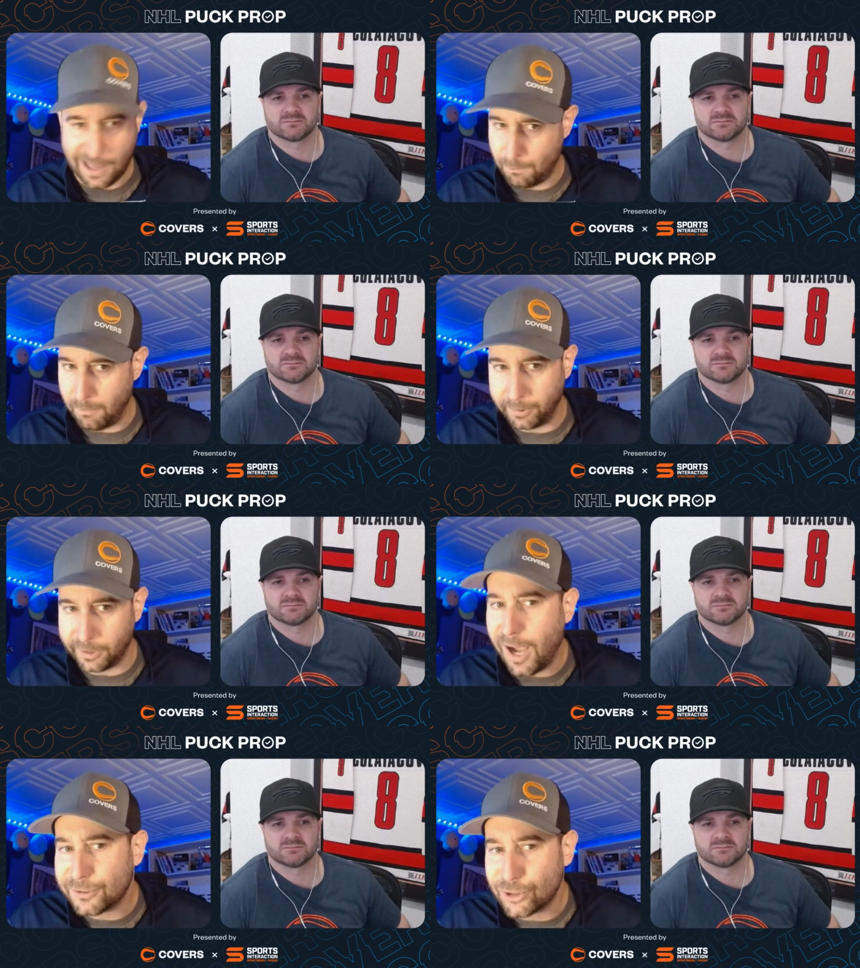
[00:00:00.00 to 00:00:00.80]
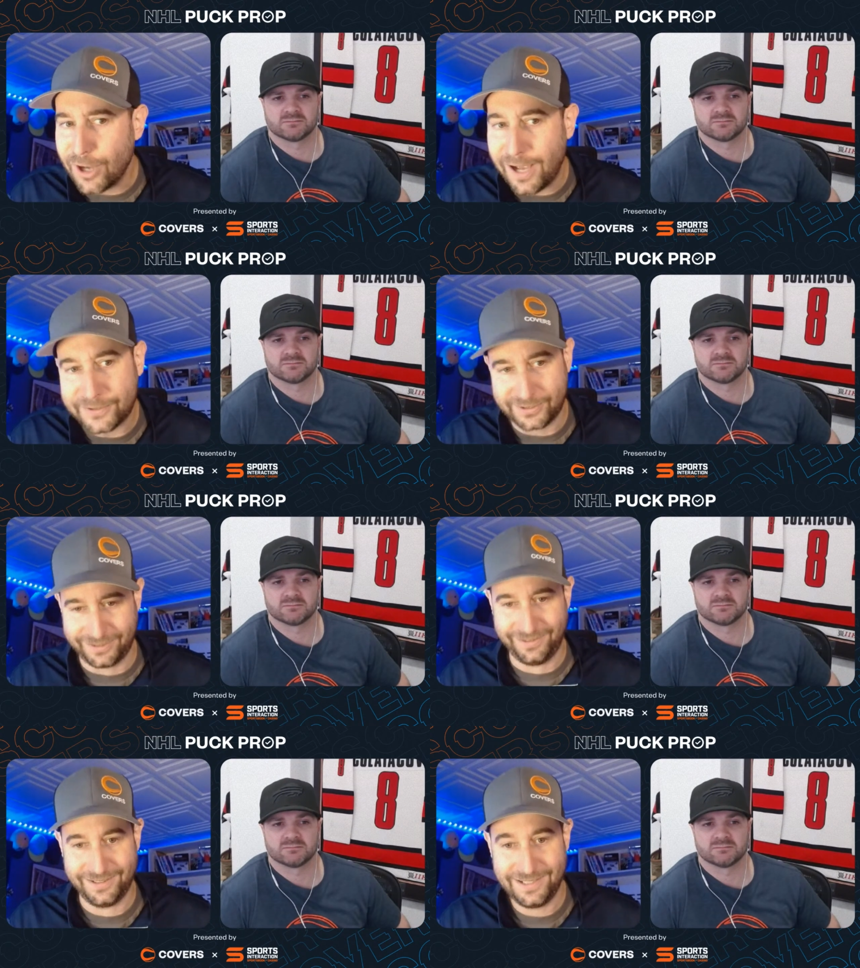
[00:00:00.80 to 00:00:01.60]
Speaker 1: block
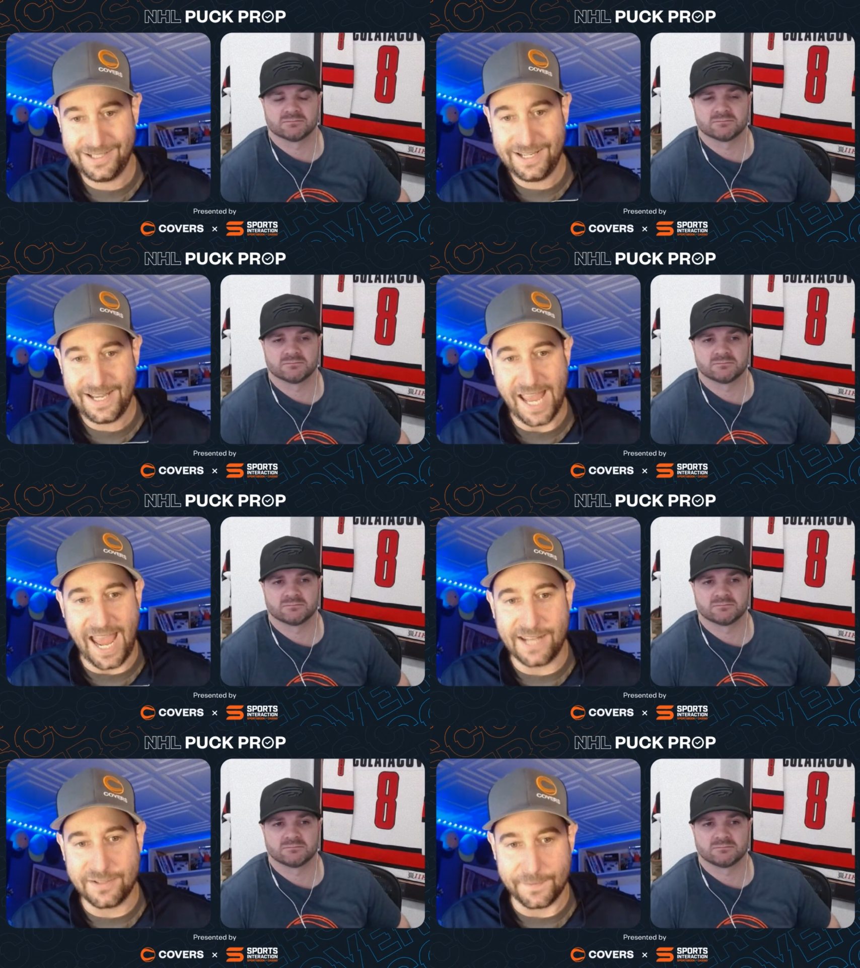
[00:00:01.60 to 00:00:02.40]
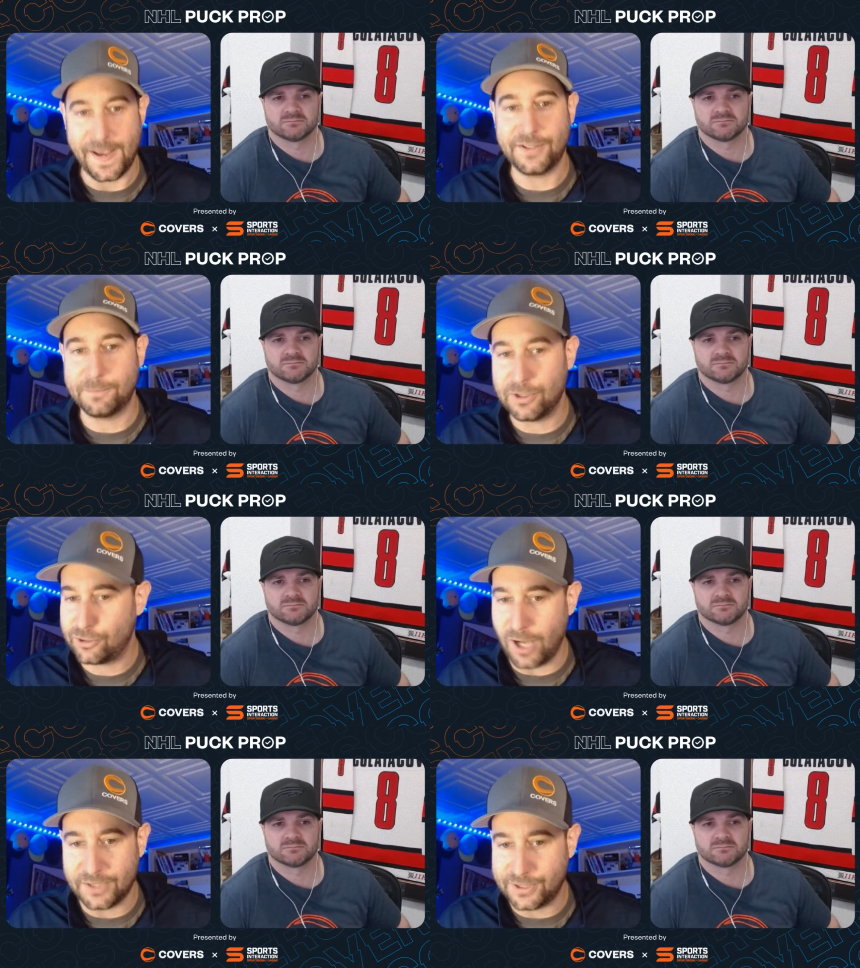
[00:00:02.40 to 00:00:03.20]
shots and defenseman
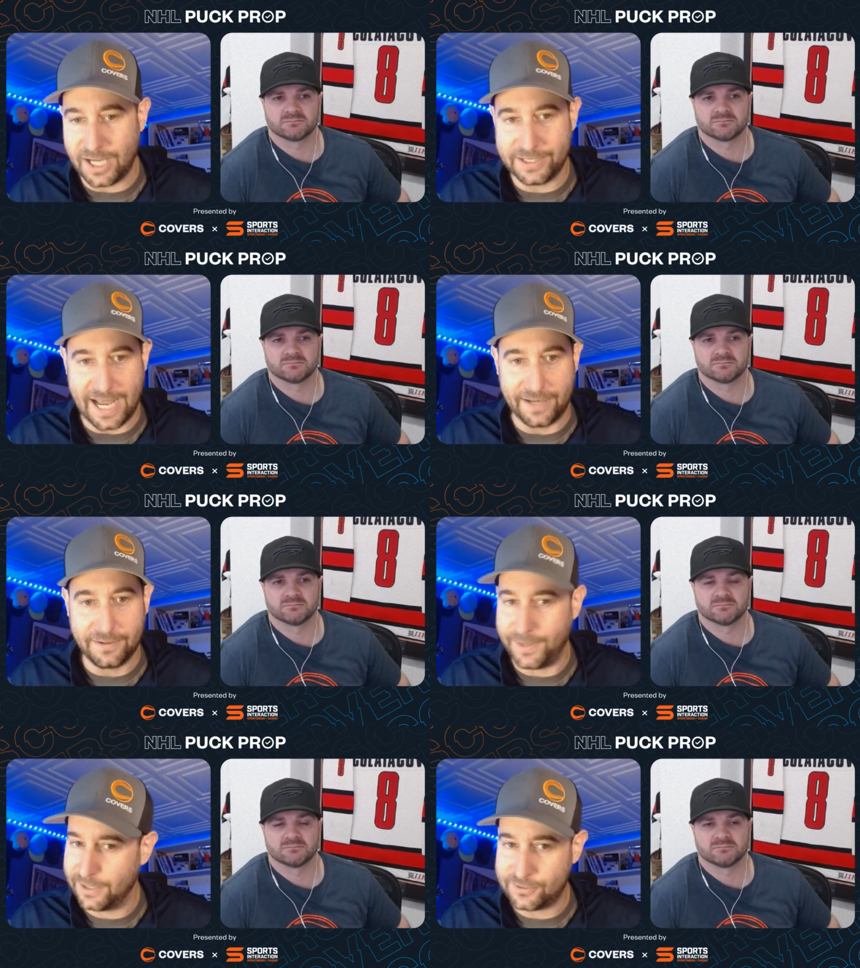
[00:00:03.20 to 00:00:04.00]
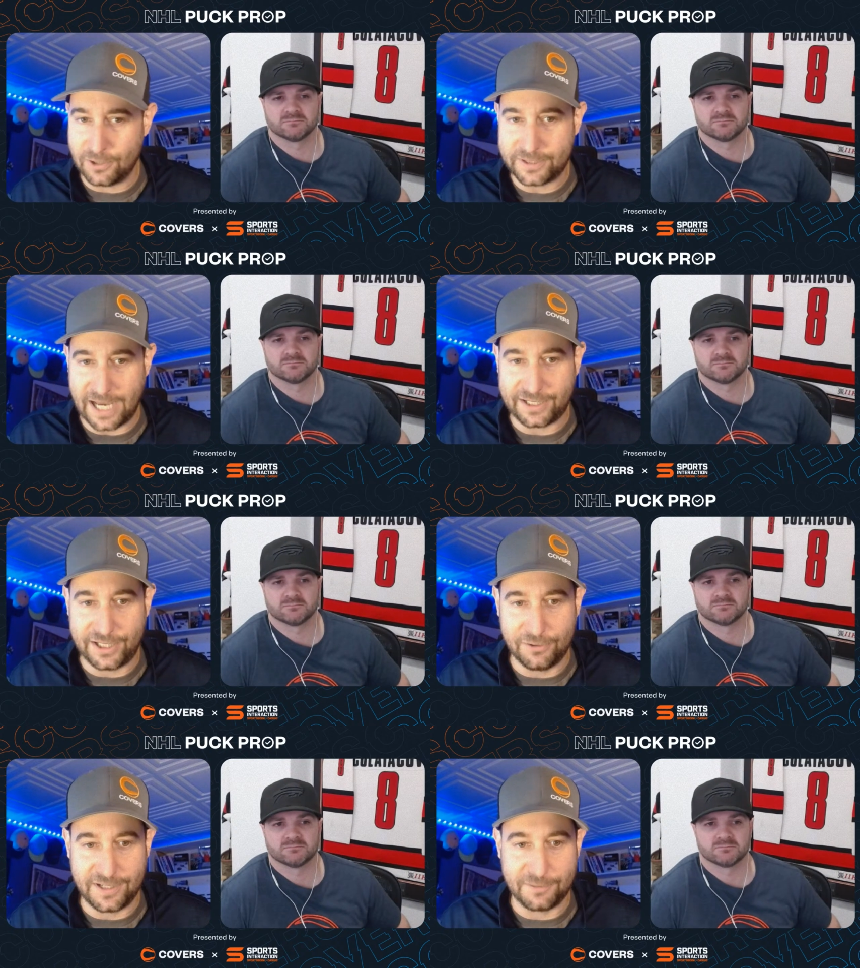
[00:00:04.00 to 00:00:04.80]
shots on net. Things don't get
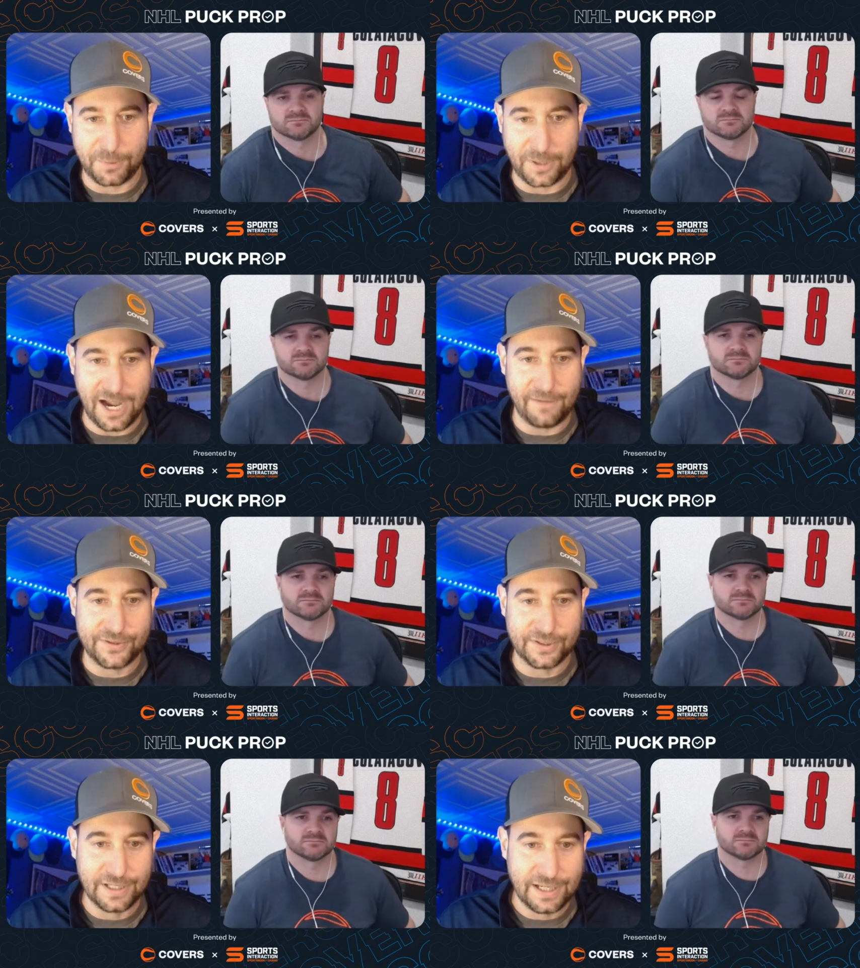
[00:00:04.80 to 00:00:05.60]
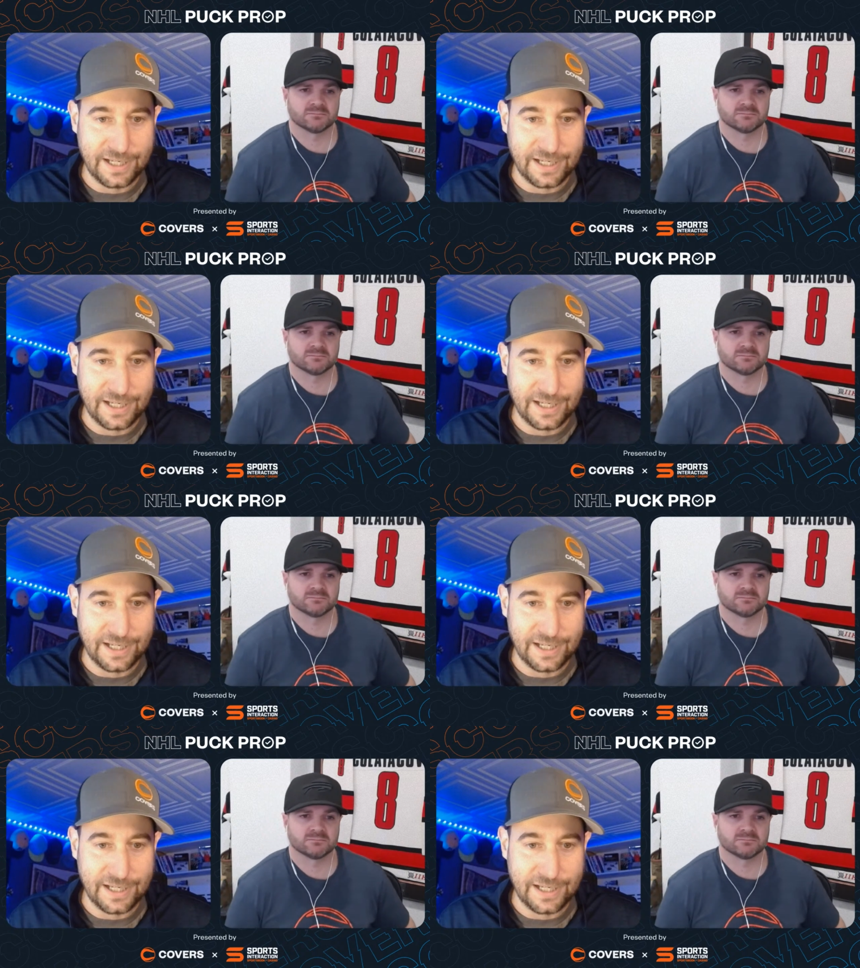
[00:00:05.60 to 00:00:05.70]
cute in the playoffs.